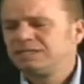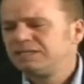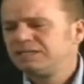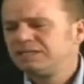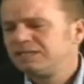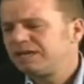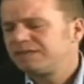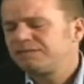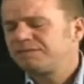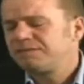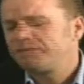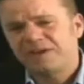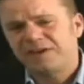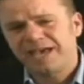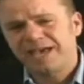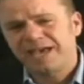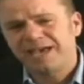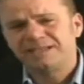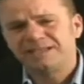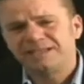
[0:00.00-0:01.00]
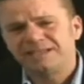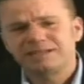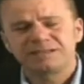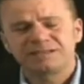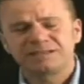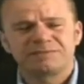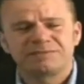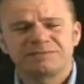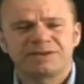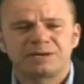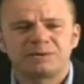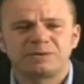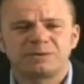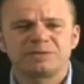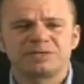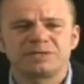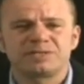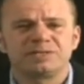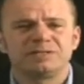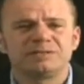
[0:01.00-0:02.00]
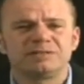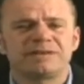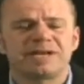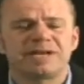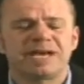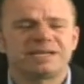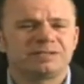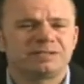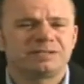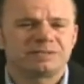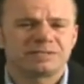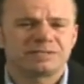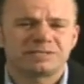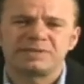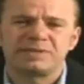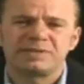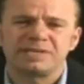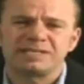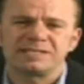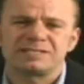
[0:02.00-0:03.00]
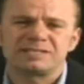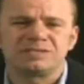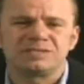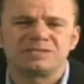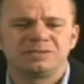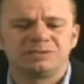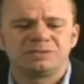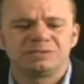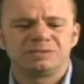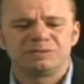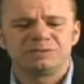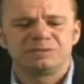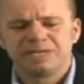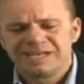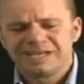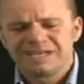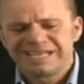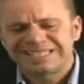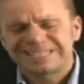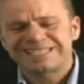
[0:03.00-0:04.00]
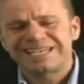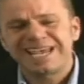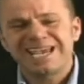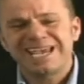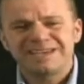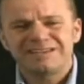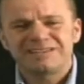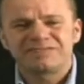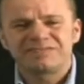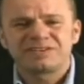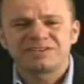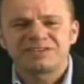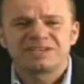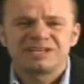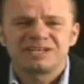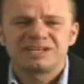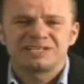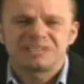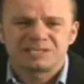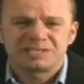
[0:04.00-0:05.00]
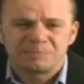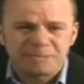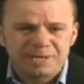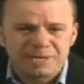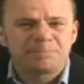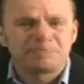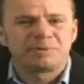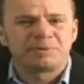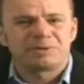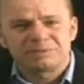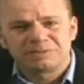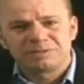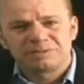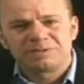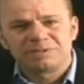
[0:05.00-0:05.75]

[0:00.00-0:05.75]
the Fed, the Federal Reserve, had to do some things to save some people,